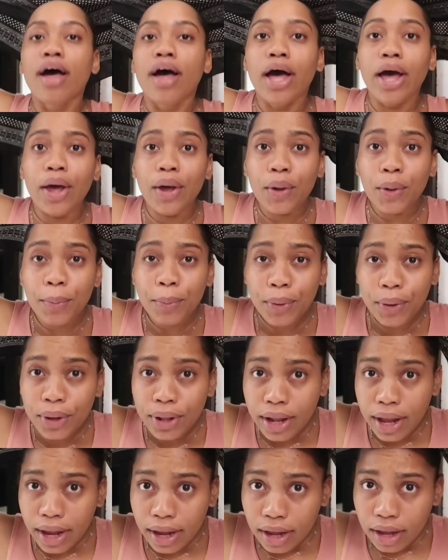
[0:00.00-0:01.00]
I hope
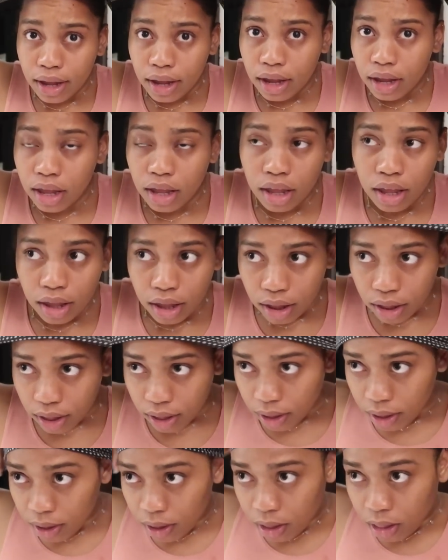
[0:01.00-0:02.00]
you're liking
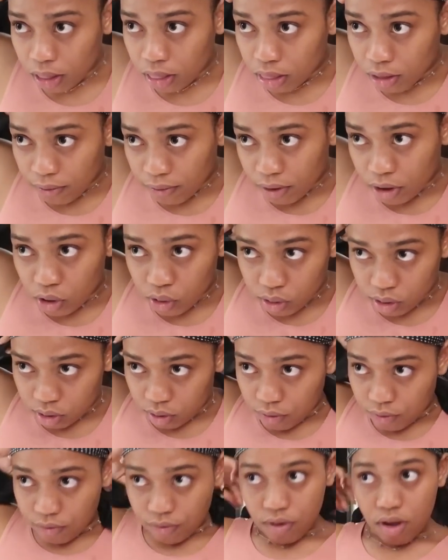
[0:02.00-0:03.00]
the video
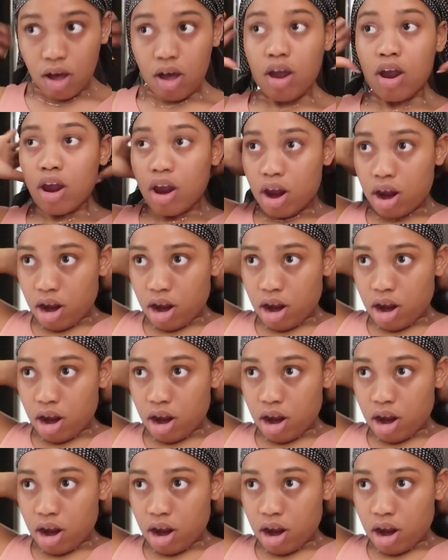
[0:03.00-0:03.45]
so far.